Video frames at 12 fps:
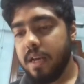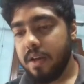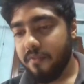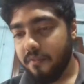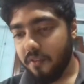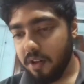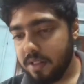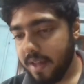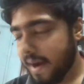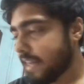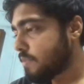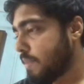for
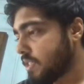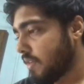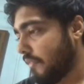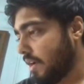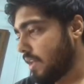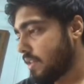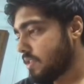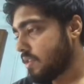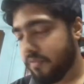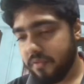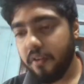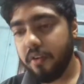that specific,
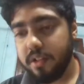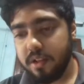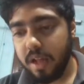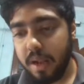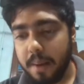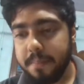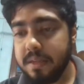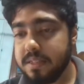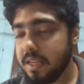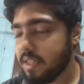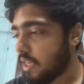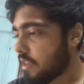that means
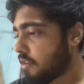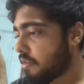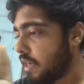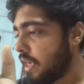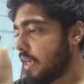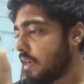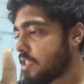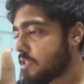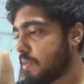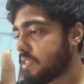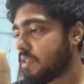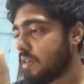that there
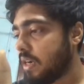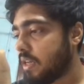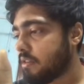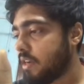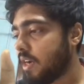are three